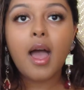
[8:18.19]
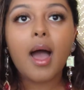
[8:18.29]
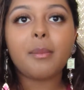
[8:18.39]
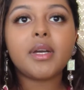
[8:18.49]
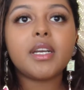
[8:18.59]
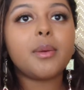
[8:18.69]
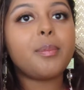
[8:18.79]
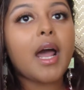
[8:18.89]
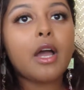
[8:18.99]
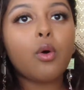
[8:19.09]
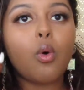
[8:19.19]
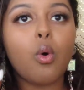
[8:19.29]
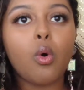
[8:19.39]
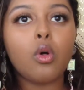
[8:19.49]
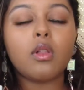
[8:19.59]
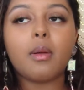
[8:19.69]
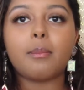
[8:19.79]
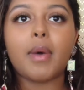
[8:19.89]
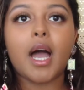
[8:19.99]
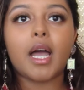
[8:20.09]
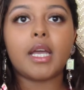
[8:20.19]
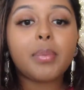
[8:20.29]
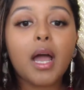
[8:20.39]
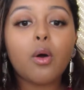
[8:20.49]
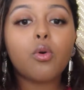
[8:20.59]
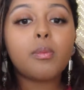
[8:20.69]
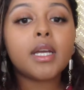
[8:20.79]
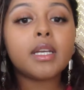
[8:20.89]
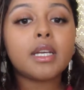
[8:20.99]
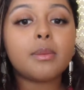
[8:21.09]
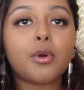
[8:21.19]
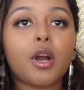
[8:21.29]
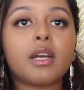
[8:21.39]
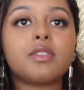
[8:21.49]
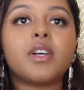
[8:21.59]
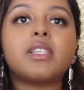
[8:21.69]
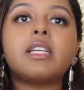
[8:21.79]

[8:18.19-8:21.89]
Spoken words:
I'm gonna apply all my cream products first,